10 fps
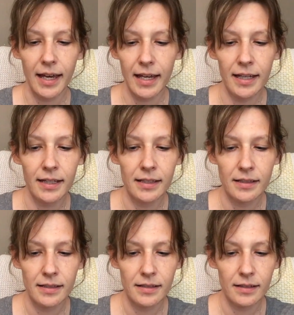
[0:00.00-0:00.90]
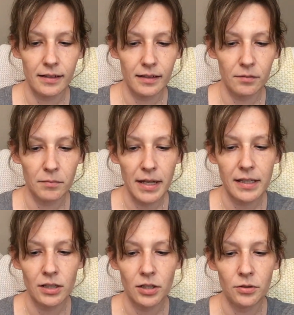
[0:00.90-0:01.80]
and
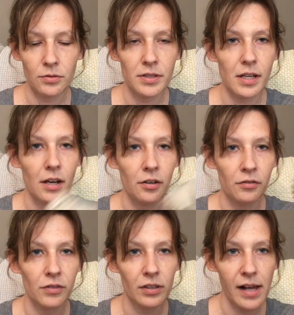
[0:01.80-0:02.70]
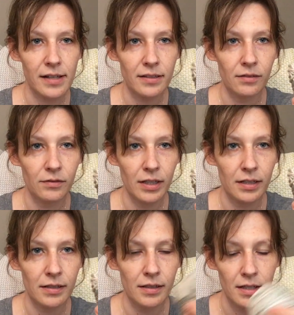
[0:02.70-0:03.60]
making use of the last of
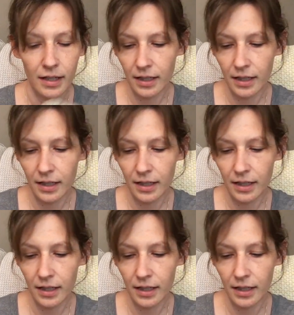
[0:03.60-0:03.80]
this.